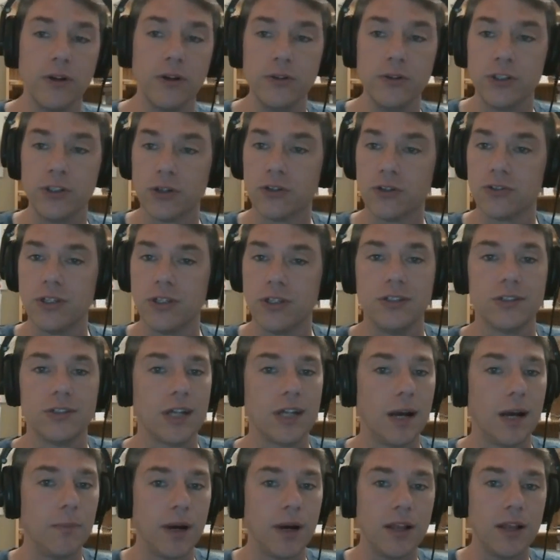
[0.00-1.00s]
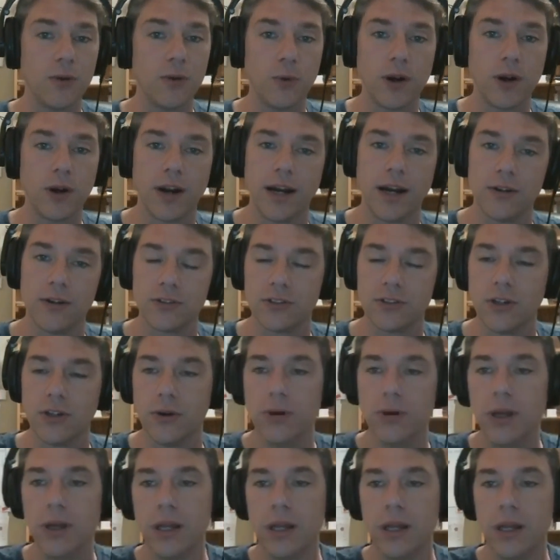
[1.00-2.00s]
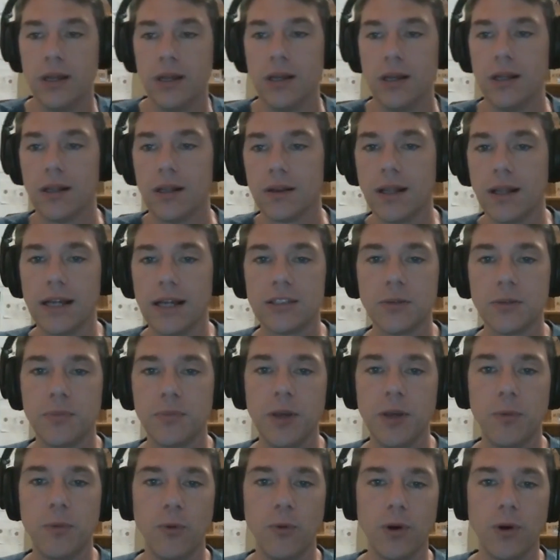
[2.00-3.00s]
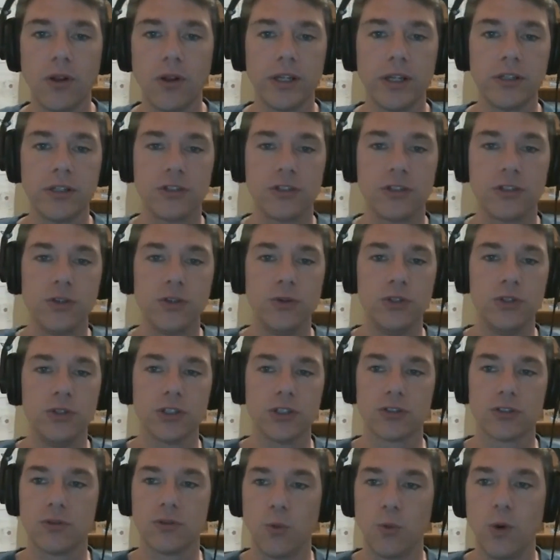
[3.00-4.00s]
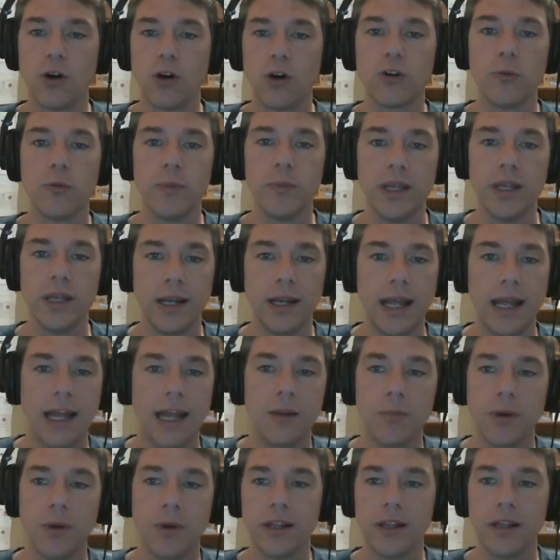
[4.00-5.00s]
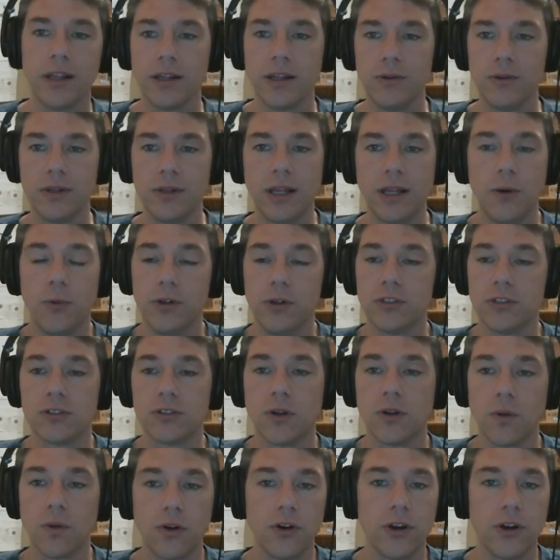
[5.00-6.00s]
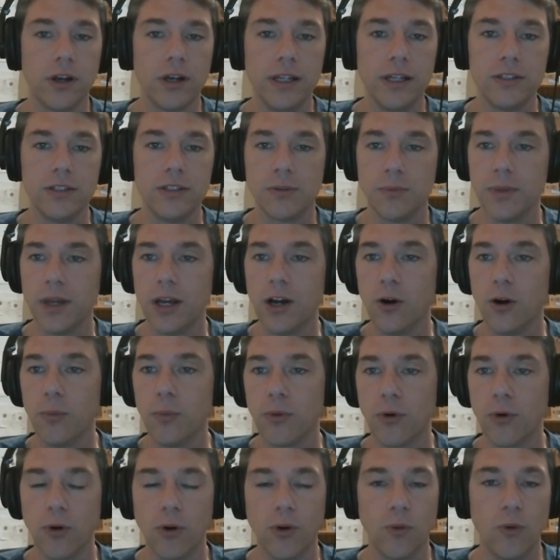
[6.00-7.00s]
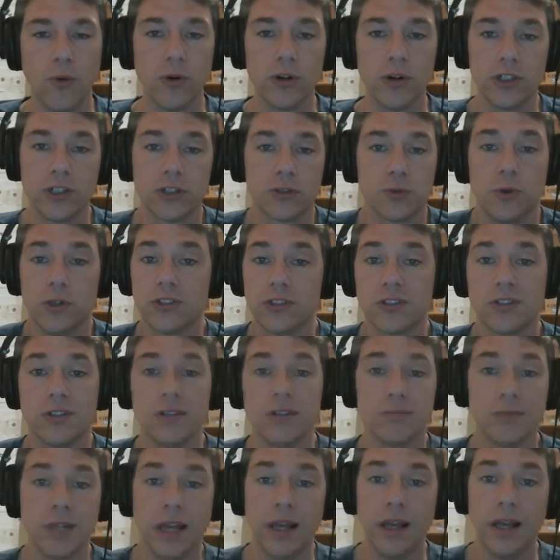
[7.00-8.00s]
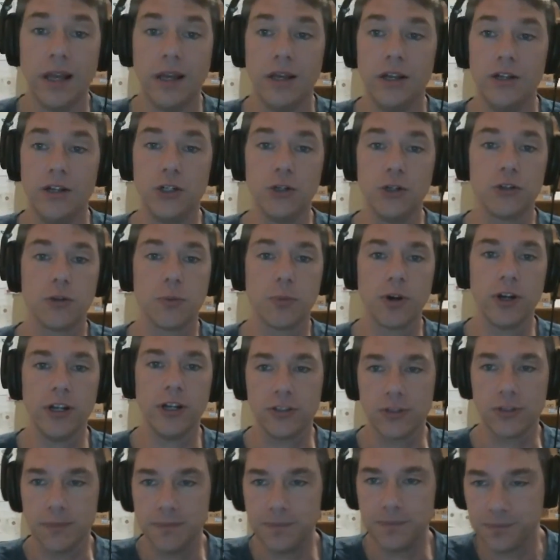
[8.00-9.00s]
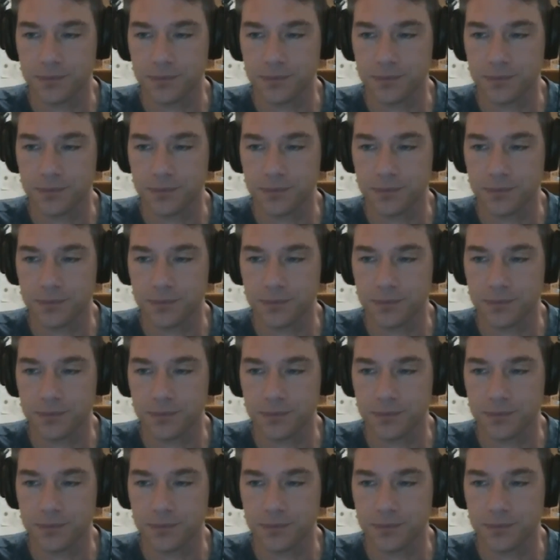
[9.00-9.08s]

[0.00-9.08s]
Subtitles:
New Jersey, stop by the warehouse. So lots of people willing to just welcome in anybody that wants to learn and needs some help or just wants to shoot the breeze.